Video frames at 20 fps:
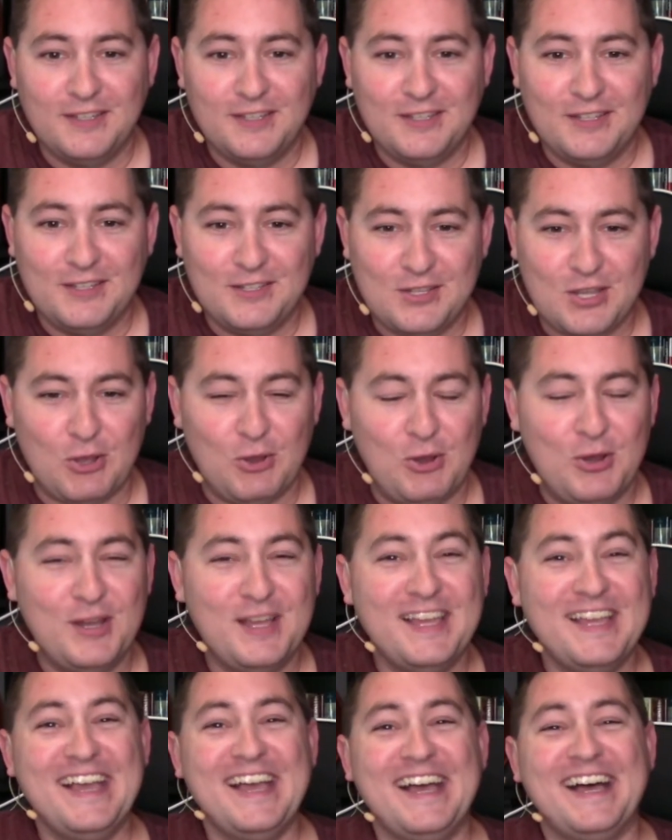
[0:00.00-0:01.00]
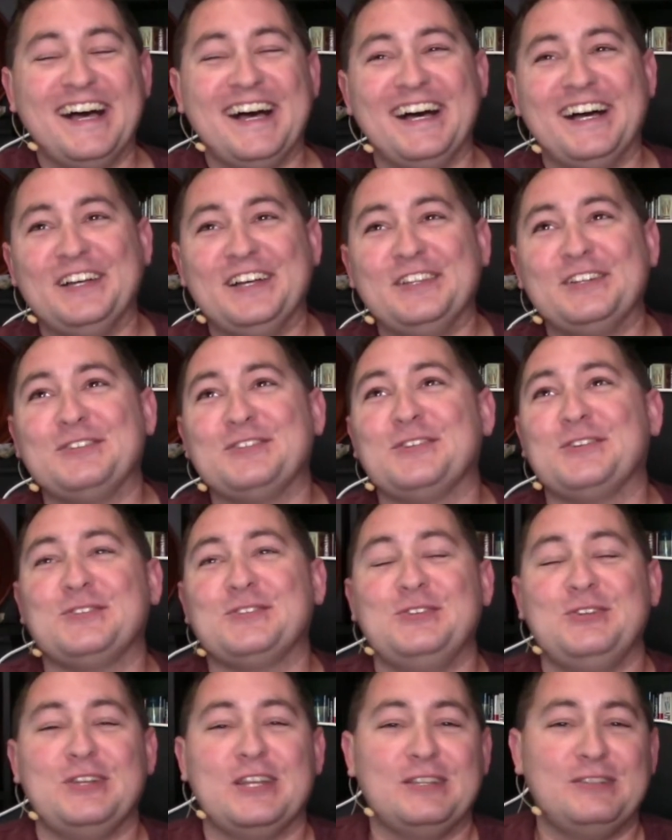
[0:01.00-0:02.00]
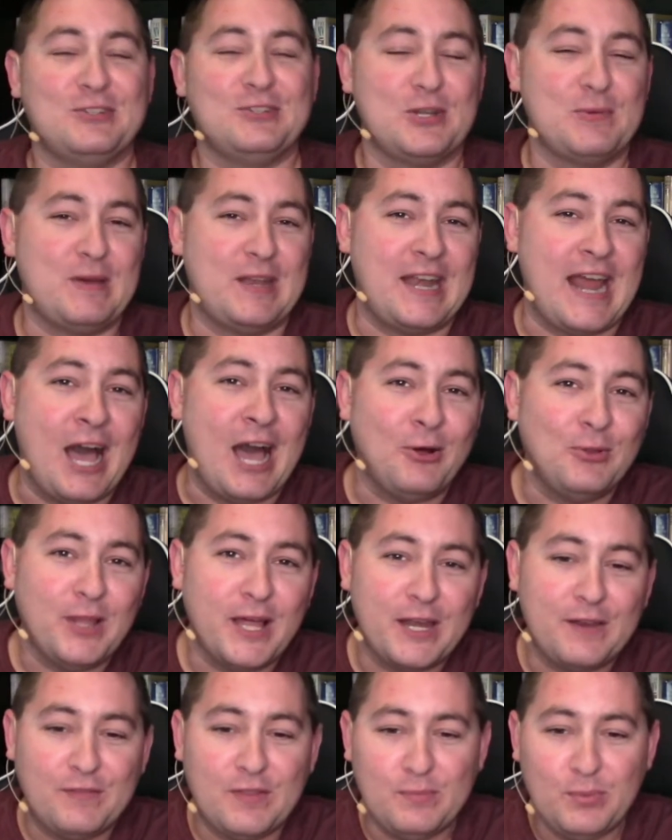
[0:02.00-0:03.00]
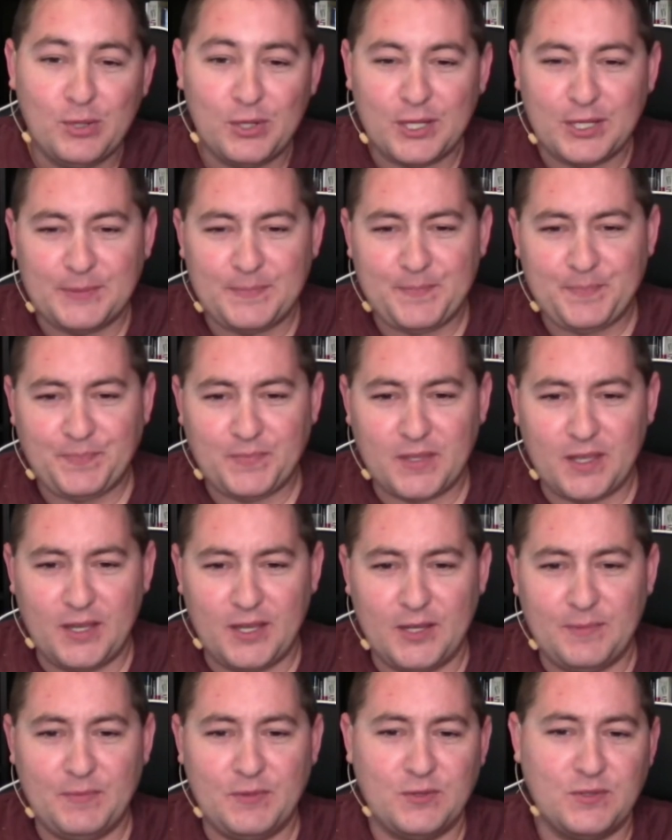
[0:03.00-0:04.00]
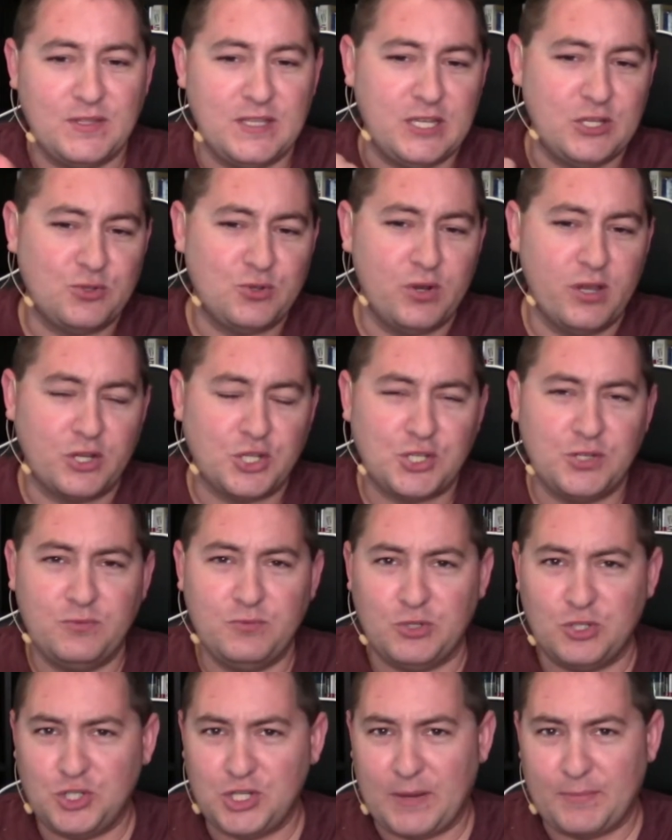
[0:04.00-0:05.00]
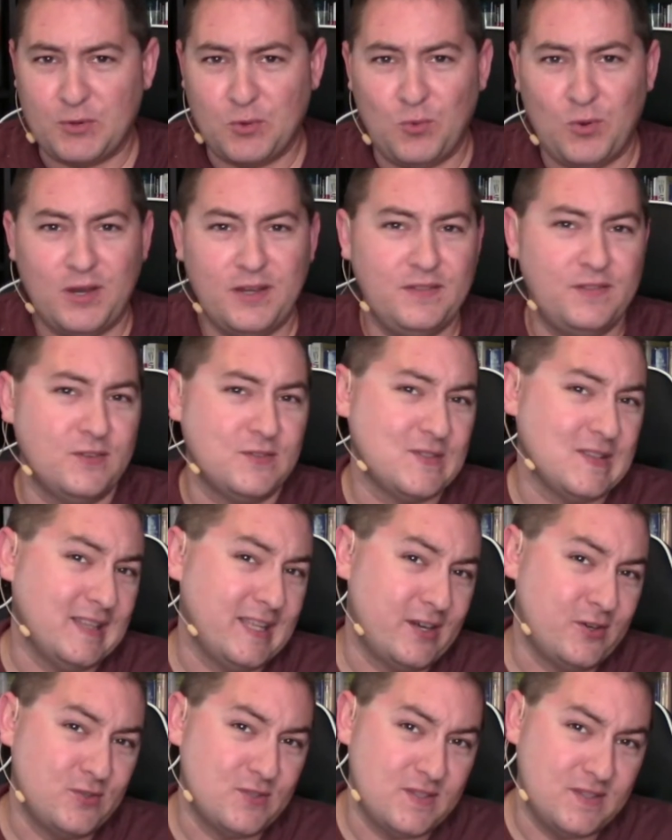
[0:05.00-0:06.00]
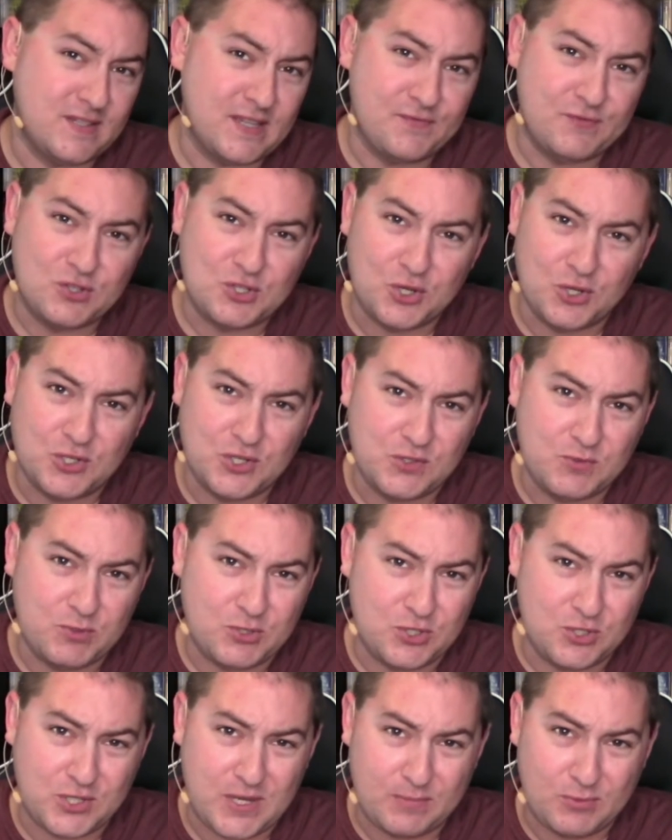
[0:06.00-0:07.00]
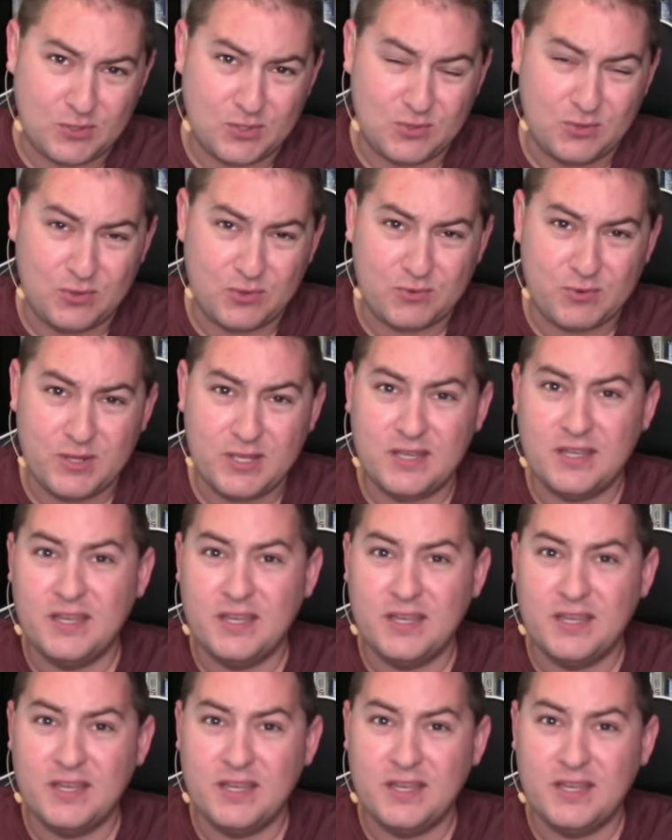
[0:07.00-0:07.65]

So there's also, you can talk about an outline of the book. There's the introduction, which is chapter 1. There's the letters to the 7 churches, which is chapters 2 and 3.